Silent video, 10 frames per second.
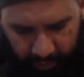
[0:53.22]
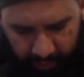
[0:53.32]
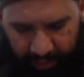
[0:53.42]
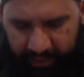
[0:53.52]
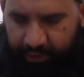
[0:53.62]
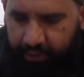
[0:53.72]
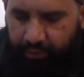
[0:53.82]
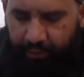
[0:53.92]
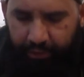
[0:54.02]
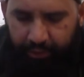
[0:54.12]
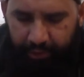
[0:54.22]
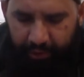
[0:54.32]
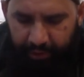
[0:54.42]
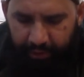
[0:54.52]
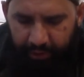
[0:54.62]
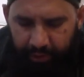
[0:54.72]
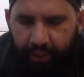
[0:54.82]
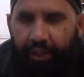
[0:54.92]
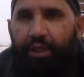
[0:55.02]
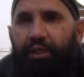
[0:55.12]
that
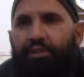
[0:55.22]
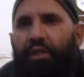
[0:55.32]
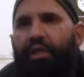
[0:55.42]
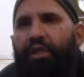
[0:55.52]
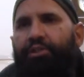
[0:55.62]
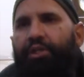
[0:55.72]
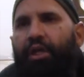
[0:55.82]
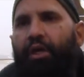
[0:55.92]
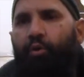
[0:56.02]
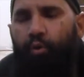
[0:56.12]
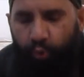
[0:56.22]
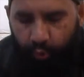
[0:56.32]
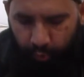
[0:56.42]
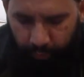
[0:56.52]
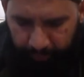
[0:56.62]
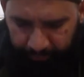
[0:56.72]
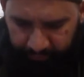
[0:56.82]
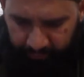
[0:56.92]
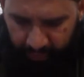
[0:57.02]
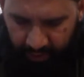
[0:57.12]
He Jalla Jalaluhu
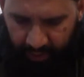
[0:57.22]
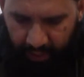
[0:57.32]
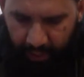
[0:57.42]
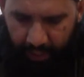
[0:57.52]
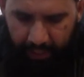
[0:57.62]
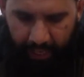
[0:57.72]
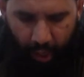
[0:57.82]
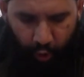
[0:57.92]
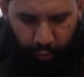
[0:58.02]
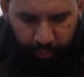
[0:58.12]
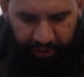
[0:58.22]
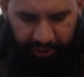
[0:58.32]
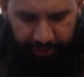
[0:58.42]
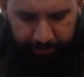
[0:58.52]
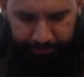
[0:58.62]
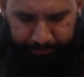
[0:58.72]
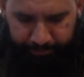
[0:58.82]
allowed me